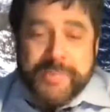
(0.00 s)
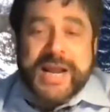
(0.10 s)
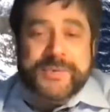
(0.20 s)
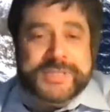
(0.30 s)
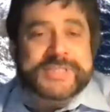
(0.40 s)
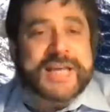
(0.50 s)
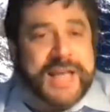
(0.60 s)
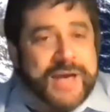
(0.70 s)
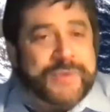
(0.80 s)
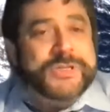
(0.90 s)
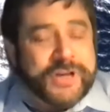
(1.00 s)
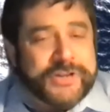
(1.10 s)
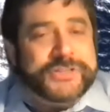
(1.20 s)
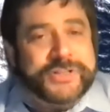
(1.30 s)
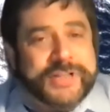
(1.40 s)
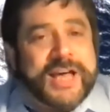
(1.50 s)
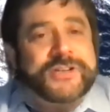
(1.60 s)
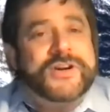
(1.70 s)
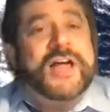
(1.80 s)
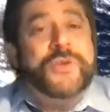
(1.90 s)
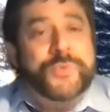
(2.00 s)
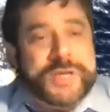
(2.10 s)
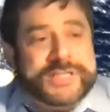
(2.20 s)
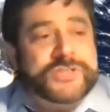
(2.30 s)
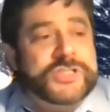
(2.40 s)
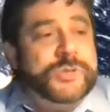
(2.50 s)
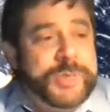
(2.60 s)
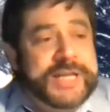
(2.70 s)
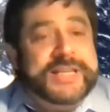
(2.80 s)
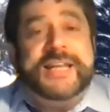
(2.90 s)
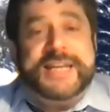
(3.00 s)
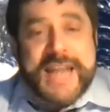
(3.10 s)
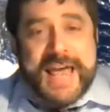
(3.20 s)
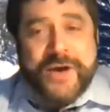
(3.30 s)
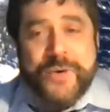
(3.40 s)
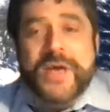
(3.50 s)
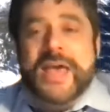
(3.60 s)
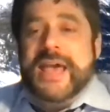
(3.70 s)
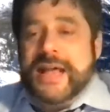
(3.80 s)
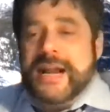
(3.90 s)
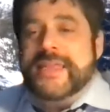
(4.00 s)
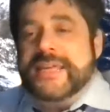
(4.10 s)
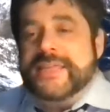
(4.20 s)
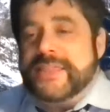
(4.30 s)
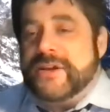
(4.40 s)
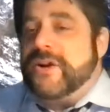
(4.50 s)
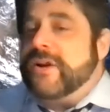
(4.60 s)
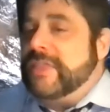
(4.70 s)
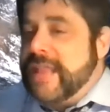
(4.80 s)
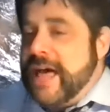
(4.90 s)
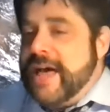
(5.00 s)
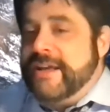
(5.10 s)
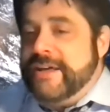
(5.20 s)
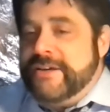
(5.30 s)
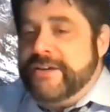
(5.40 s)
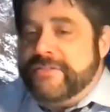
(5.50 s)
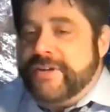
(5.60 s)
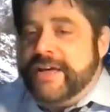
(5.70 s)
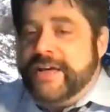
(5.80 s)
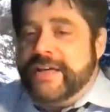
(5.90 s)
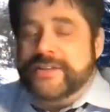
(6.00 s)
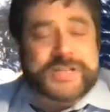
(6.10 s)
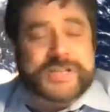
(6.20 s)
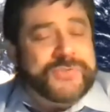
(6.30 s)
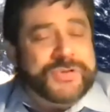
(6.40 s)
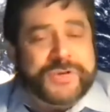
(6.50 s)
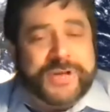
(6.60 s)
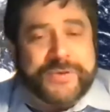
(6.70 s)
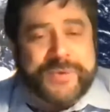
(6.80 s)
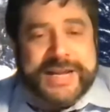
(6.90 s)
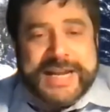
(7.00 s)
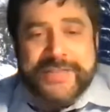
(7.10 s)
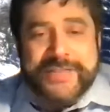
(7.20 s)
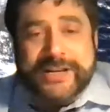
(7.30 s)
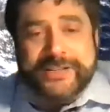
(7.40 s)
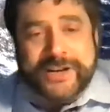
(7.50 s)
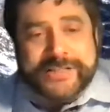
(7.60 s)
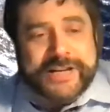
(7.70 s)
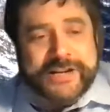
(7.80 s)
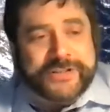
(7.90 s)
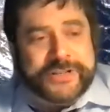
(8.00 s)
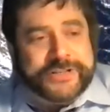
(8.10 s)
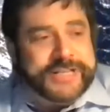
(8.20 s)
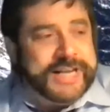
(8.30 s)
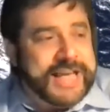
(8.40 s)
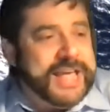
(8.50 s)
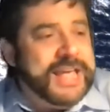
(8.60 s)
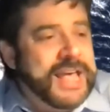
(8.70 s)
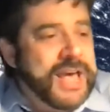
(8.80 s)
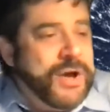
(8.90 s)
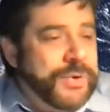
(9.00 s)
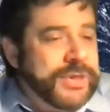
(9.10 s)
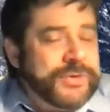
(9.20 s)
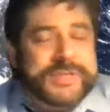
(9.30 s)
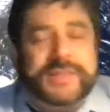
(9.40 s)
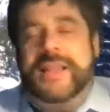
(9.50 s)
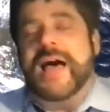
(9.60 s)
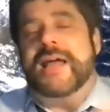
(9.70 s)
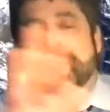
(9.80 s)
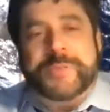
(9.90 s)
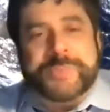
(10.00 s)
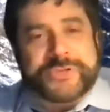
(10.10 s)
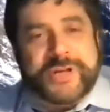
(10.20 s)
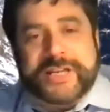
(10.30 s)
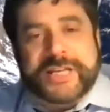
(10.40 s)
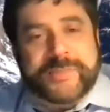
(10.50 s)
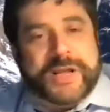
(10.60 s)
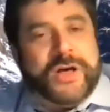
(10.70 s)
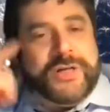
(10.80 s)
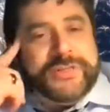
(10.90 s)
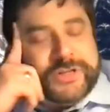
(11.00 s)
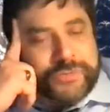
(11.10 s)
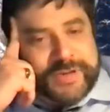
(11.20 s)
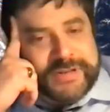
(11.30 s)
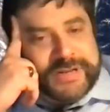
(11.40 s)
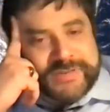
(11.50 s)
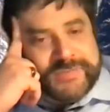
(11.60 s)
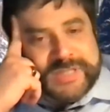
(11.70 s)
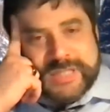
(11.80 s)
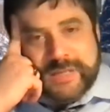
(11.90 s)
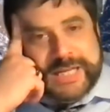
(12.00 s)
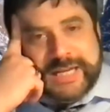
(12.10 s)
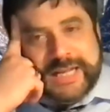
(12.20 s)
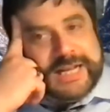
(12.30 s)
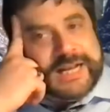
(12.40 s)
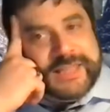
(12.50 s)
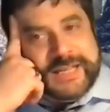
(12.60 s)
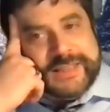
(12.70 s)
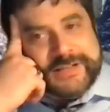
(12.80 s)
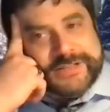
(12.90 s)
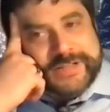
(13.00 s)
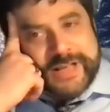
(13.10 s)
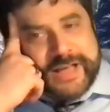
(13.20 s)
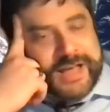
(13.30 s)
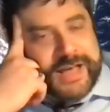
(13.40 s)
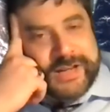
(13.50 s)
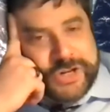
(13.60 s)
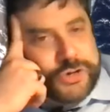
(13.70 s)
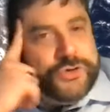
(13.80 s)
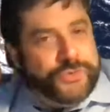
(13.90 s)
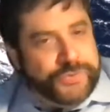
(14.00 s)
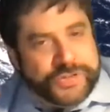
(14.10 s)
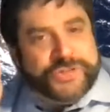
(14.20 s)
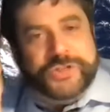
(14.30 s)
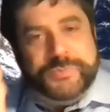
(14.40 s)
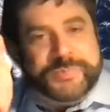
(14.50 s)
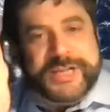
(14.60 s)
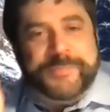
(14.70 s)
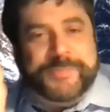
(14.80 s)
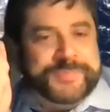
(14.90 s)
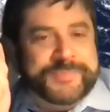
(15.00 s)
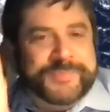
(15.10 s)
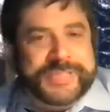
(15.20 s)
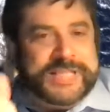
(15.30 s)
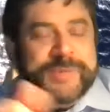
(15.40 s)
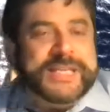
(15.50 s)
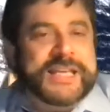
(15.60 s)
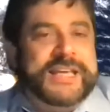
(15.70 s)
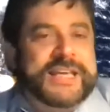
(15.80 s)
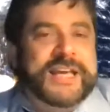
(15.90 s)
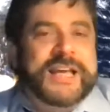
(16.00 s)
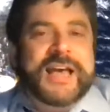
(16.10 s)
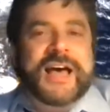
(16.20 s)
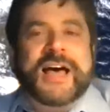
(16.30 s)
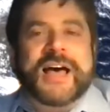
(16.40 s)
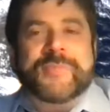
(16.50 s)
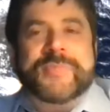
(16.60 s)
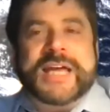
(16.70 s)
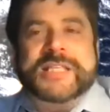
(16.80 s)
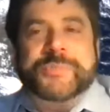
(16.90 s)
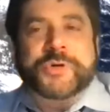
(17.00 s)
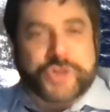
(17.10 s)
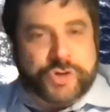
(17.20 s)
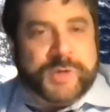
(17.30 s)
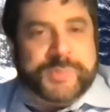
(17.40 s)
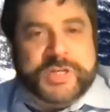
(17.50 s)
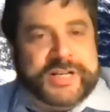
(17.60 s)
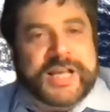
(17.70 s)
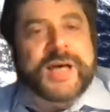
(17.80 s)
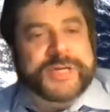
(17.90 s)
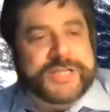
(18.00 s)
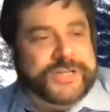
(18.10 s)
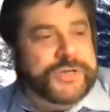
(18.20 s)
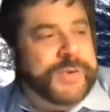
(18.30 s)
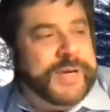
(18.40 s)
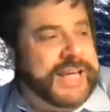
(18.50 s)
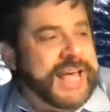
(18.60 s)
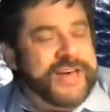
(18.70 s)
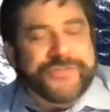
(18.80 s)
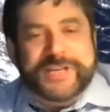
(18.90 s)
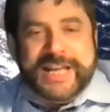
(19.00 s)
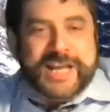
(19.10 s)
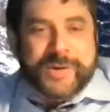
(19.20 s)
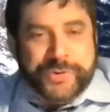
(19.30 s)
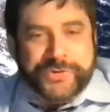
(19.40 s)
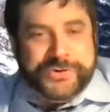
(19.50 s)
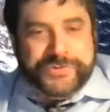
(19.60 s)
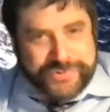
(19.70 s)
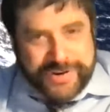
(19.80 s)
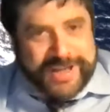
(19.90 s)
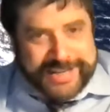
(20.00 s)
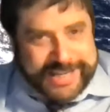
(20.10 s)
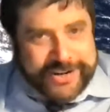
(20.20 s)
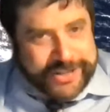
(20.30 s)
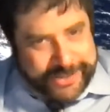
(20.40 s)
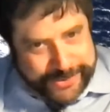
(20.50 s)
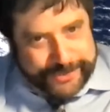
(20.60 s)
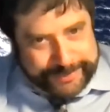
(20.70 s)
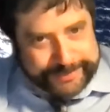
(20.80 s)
But I would say I would talk to your doctor. The research is being done now. And I think that there are a lot of, uh, there's a conference going on right now that I talked at earlier today where there was a lot of people talking about all the derivatives of CBD. And I think there's a new souped up CBD um, that's prescription coming to a FDA approved drug near you.